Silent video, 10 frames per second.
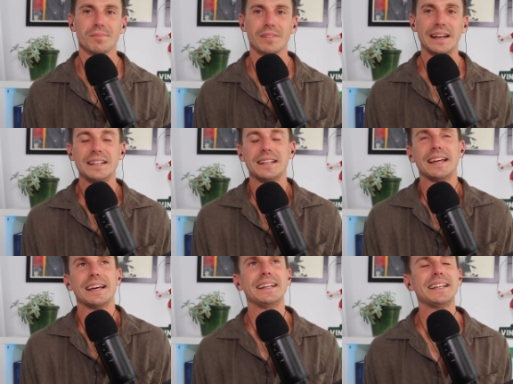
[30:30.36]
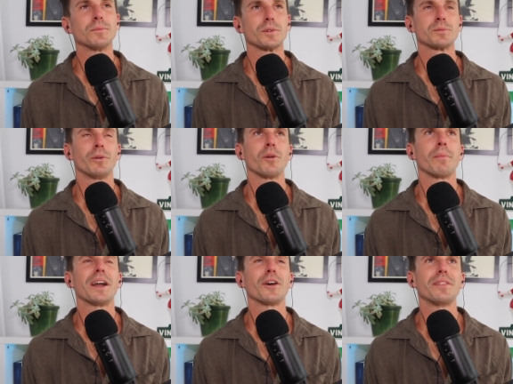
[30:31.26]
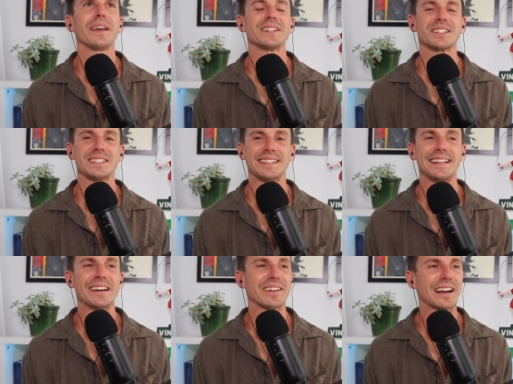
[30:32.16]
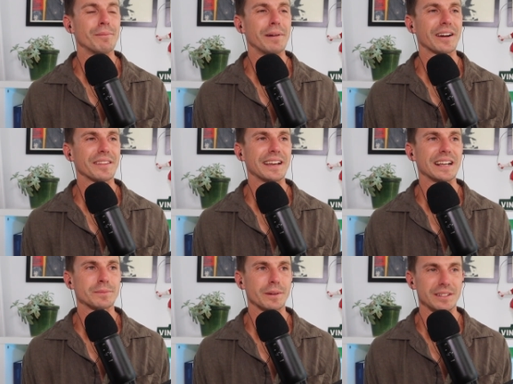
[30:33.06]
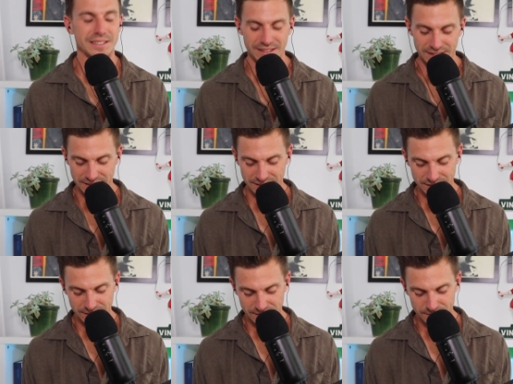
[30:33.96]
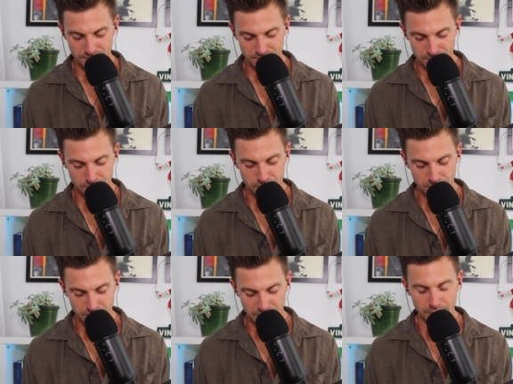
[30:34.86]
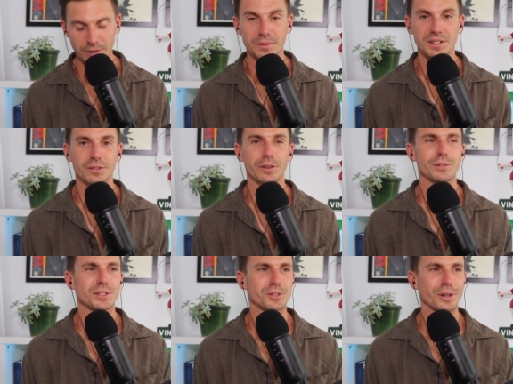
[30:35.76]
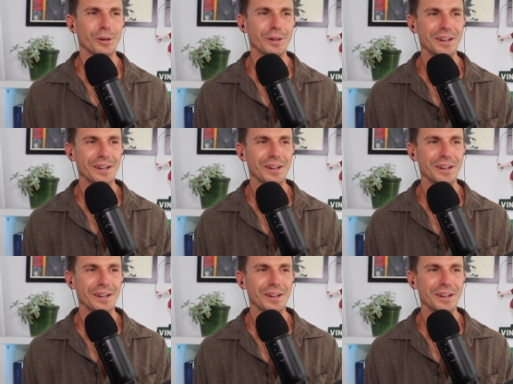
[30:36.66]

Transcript: And he, he, he didn't respond, but I don't think it's because he didn't have a comeback. I think it's because he he probably just thought I was a troll,